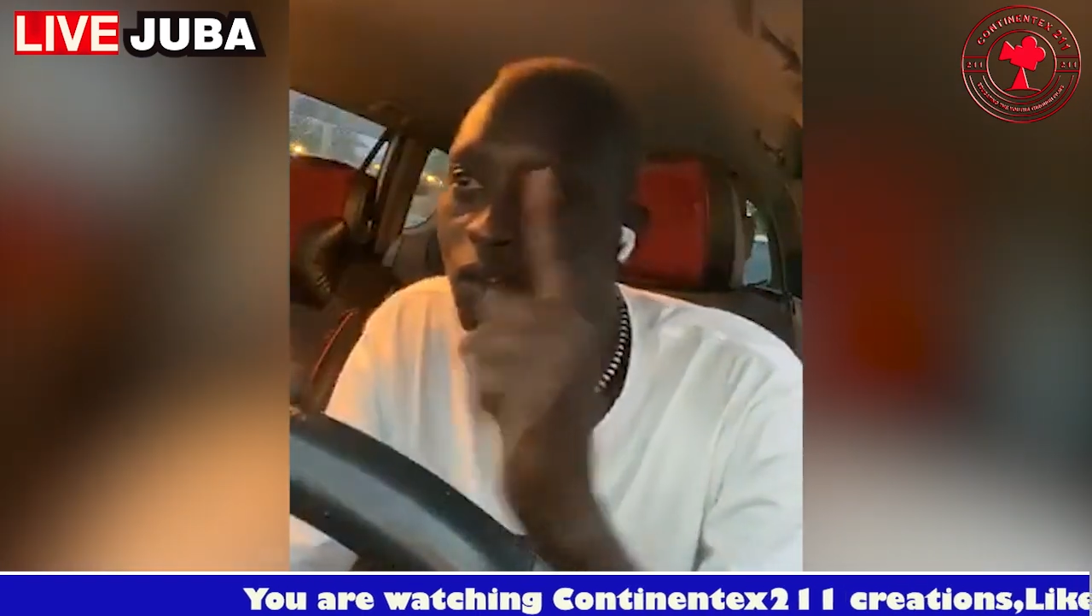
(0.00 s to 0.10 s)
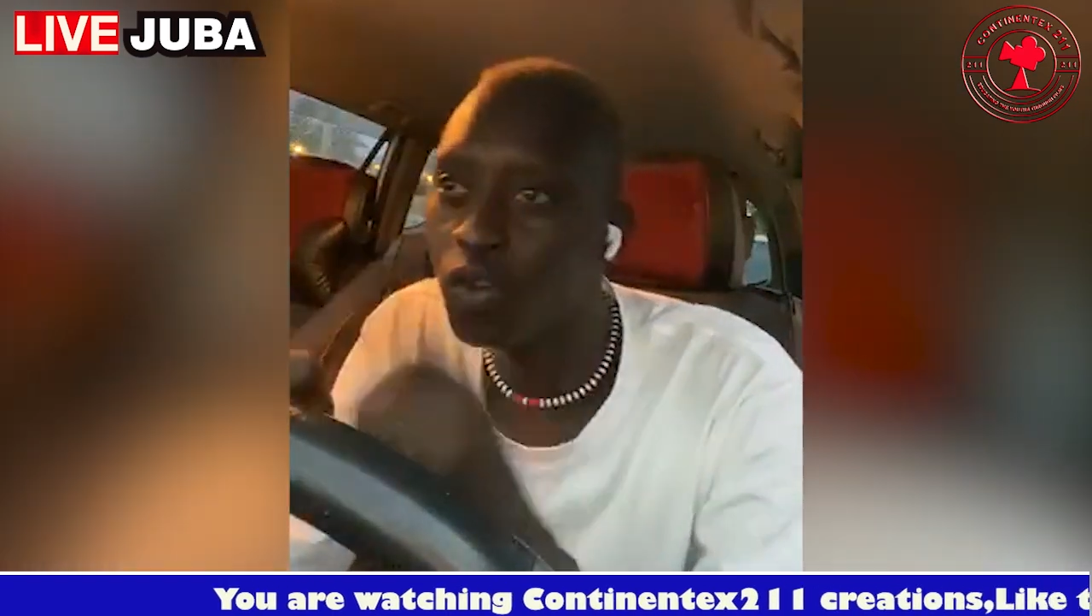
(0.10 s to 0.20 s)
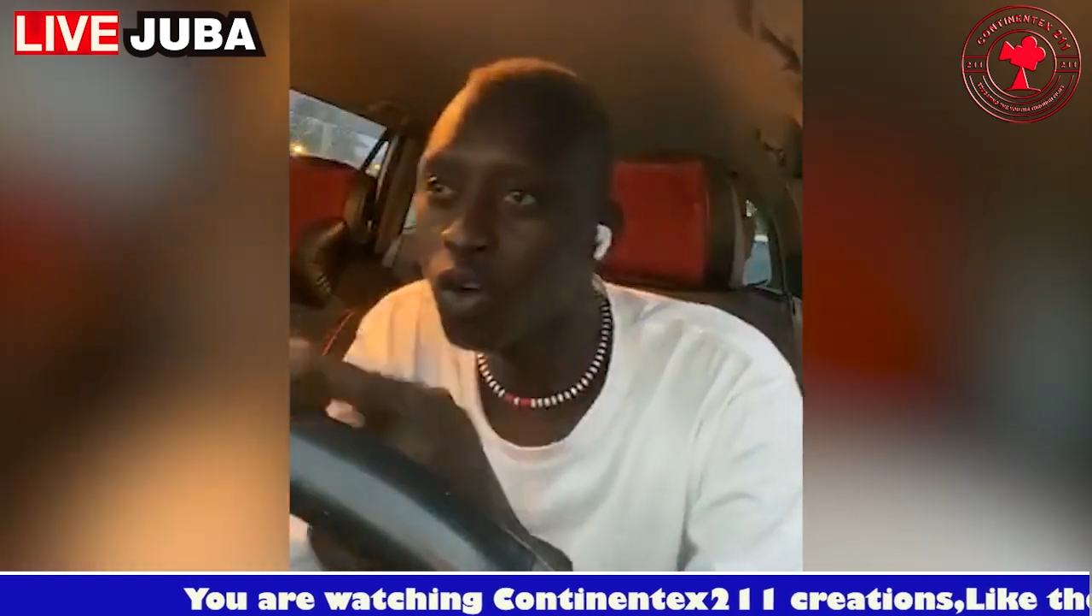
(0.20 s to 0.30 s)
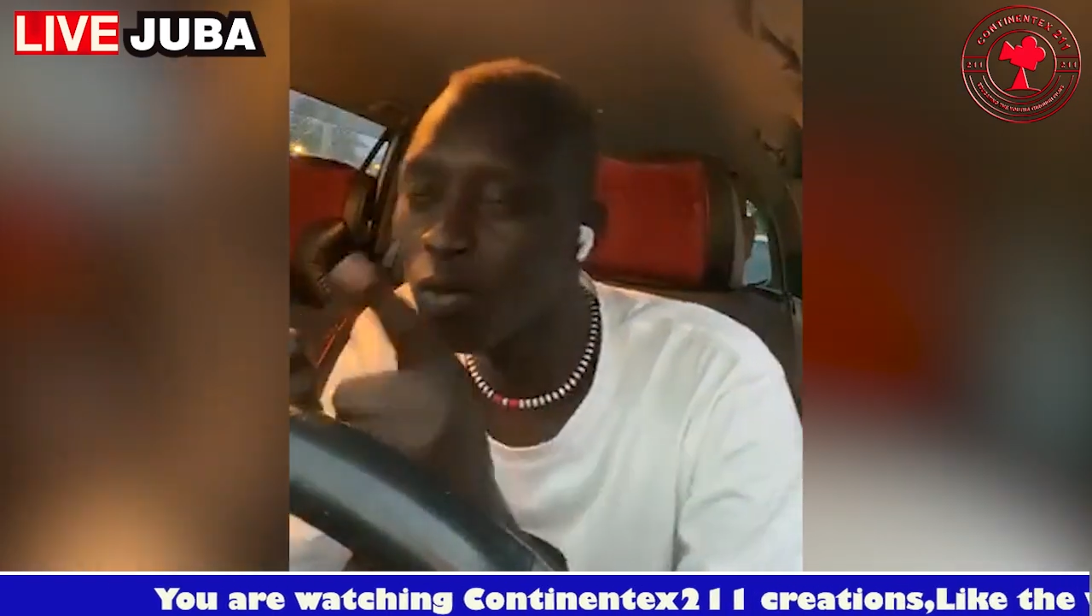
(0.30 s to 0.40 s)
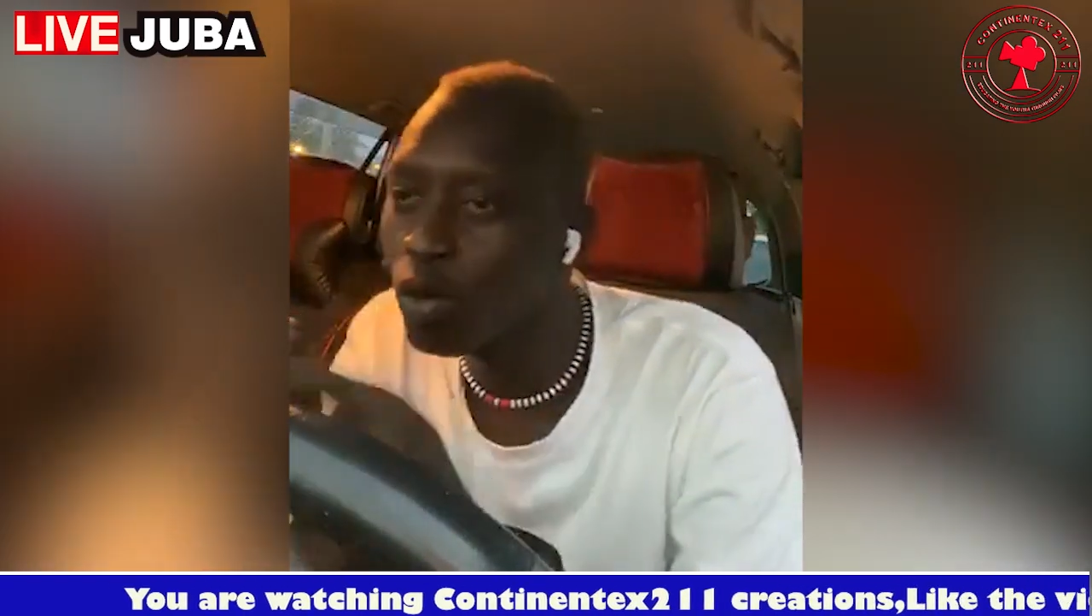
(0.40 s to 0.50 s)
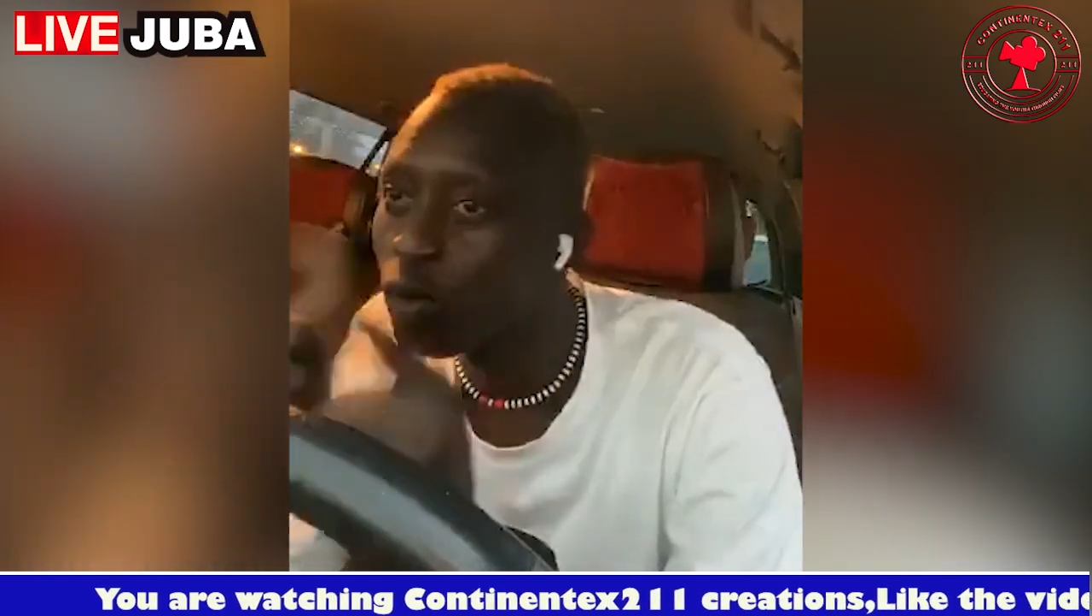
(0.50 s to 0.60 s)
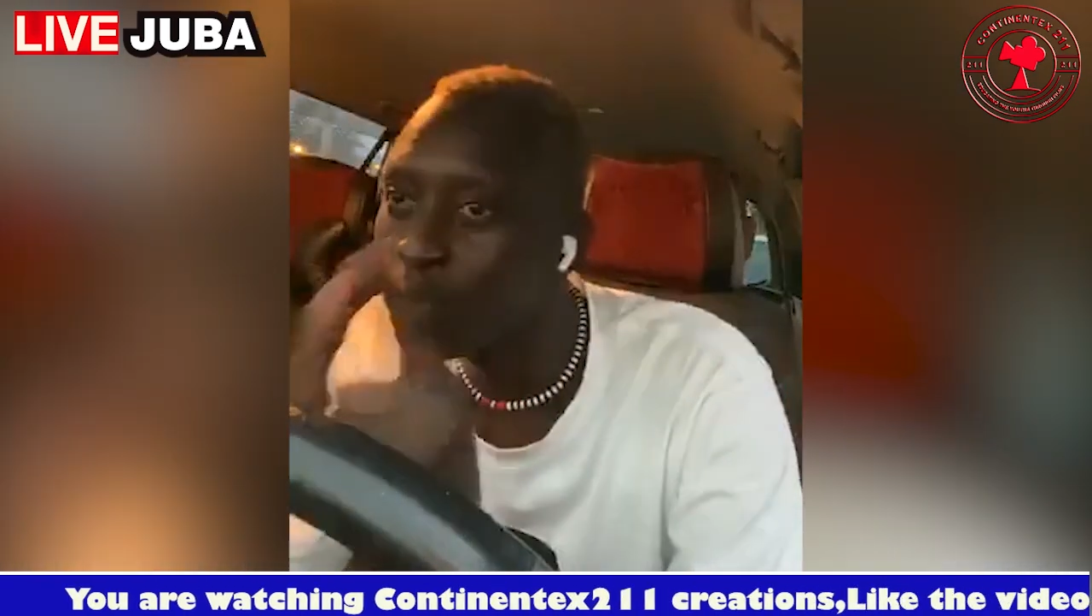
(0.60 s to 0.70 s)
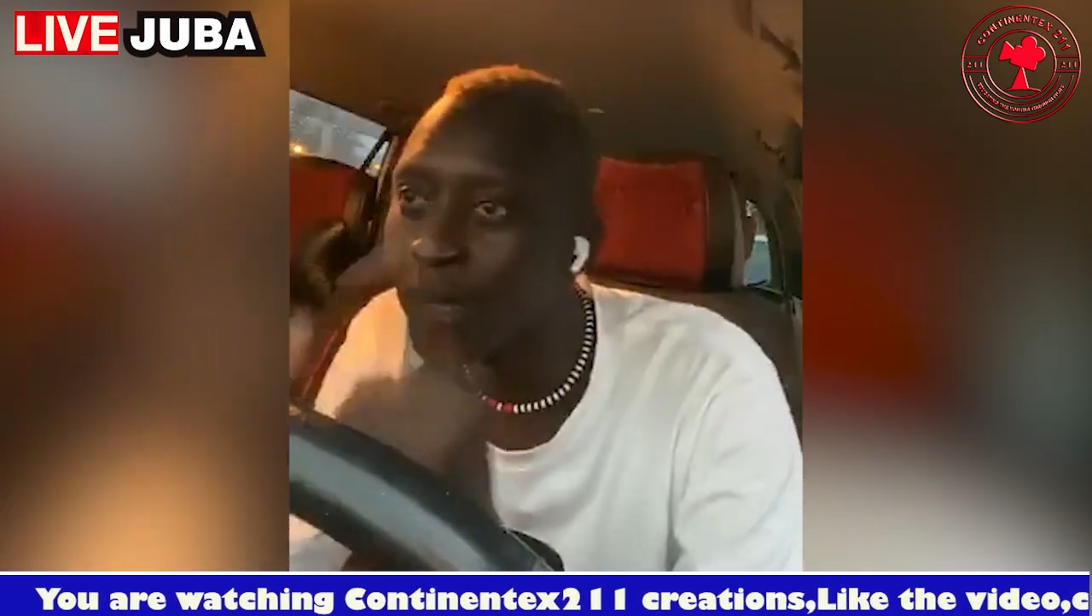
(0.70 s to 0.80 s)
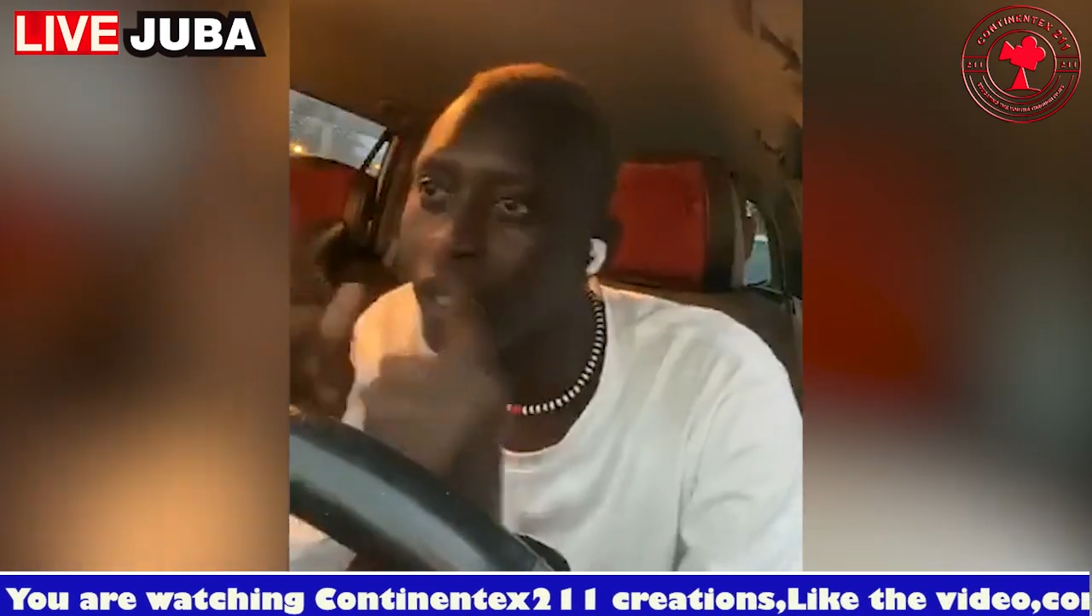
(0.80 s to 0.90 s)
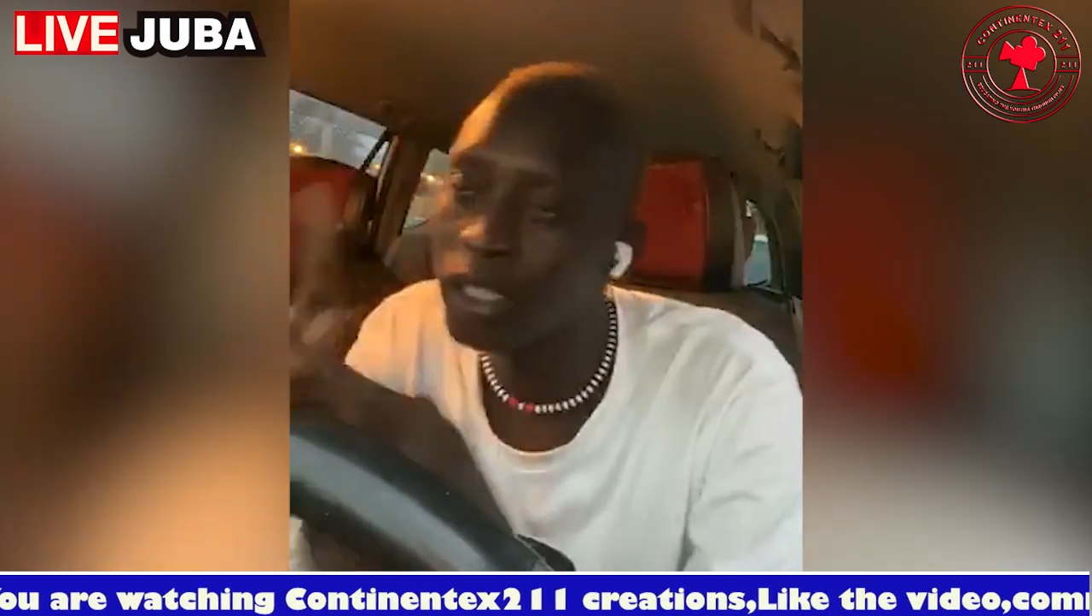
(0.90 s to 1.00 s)
from
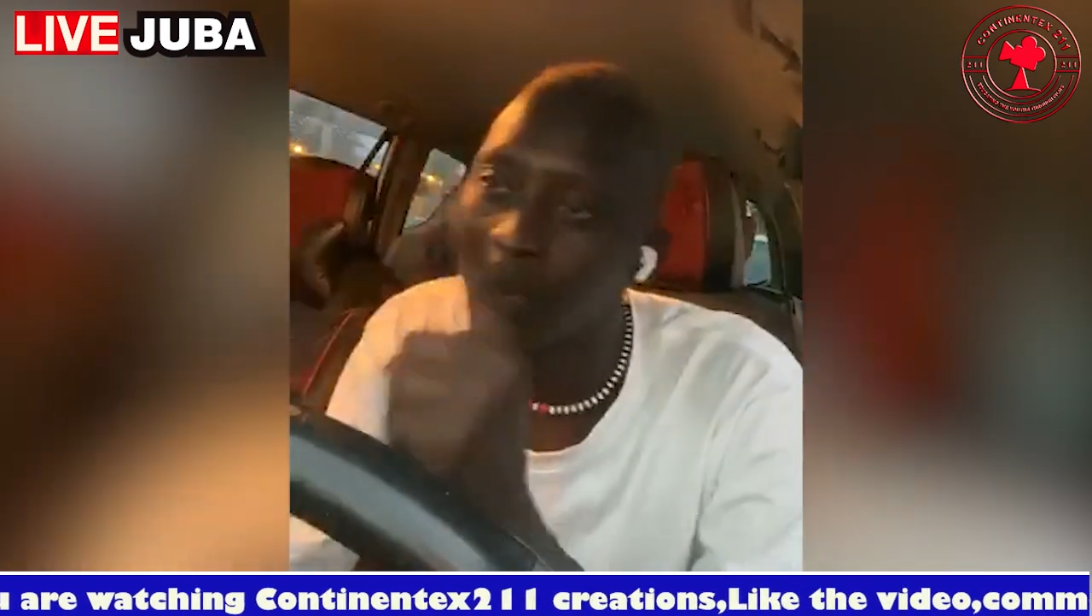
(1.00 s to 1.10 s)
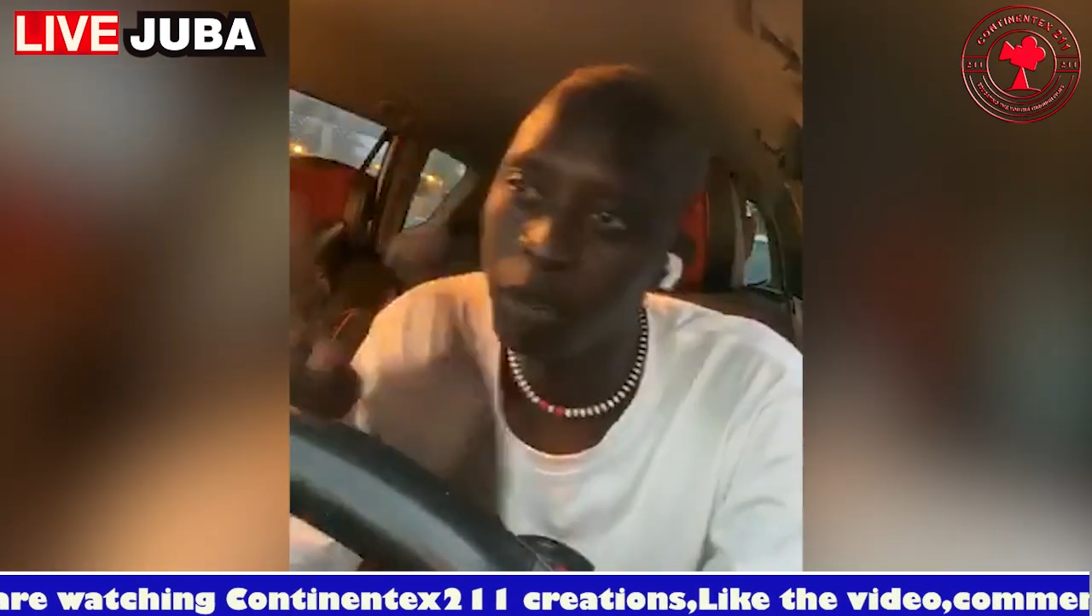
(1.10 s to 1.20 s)
Rumbek,